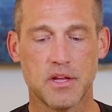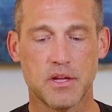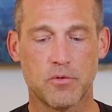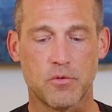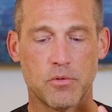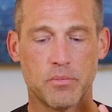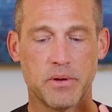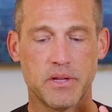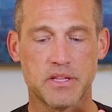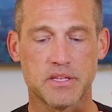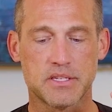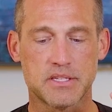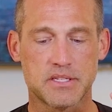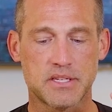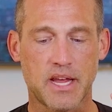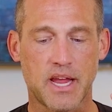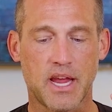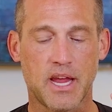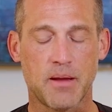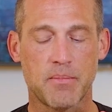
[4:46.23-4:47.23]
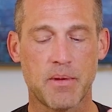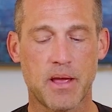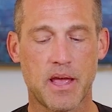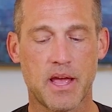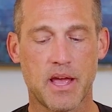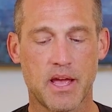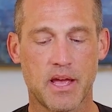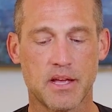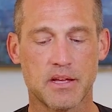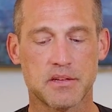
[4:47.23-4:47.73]
would be the same
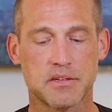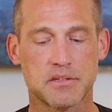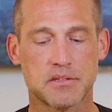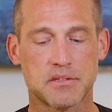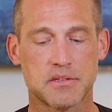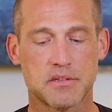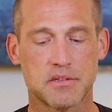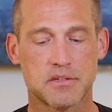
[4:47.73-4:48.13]
as